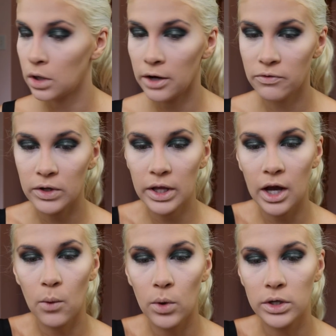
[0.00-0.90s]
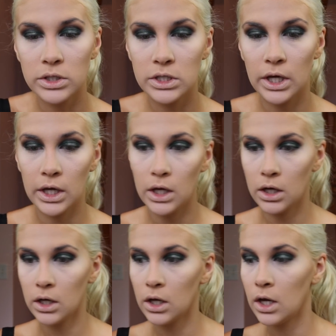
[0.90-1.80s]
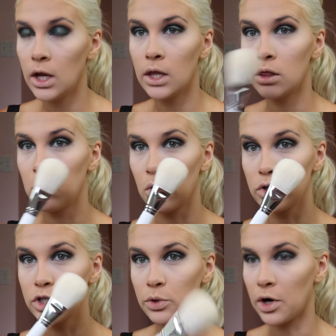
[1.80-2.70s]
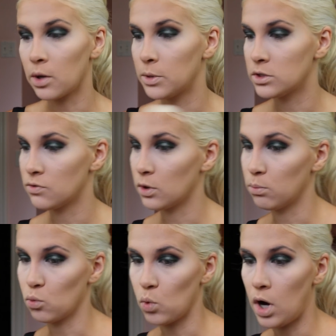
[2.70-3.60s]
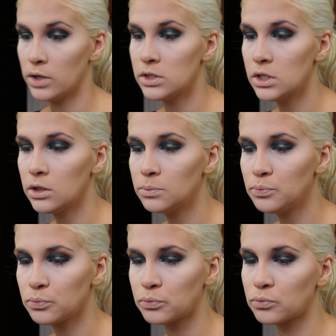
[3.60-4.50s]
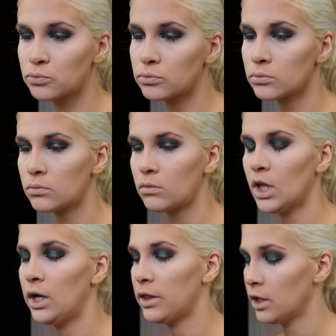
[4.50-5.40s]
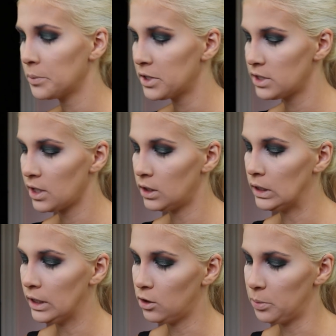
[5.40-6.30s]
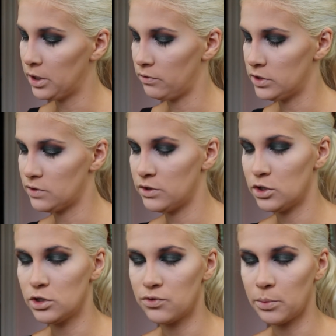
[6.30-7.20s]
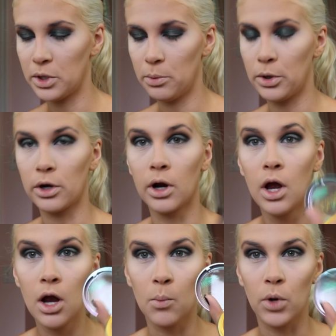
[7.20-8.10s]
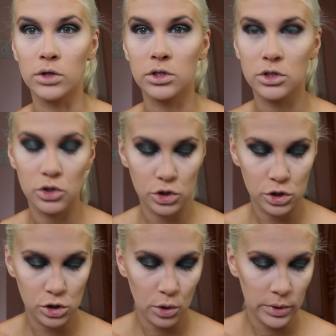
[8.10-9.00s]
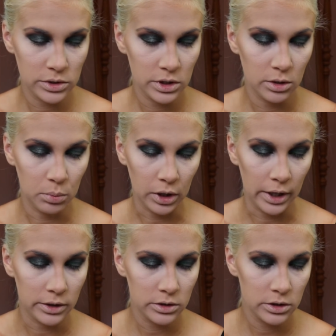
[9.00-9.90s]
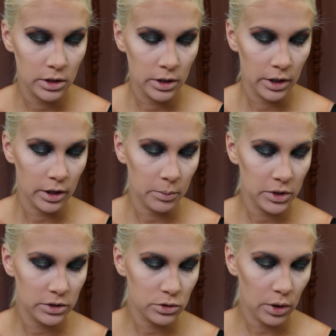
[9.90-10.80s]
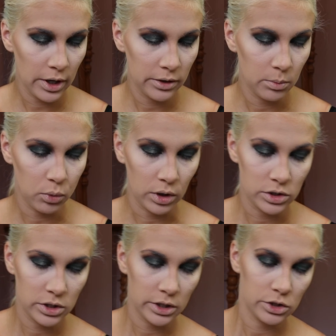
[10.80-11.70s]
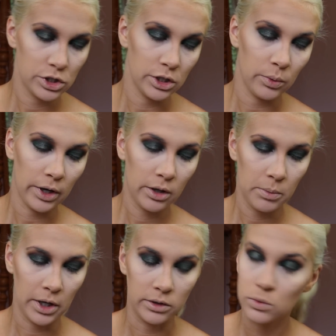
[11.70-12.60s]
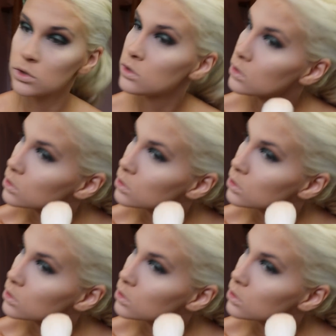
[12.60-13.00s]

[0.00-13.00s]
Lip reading: I feel like I wanna take the brush she recommends for bronzing. And I think I'm going to take a little bit of this Physicians Formula Butter Bronzer because it's just so easy to blend. And I'm going to try the brush that she recommends, which is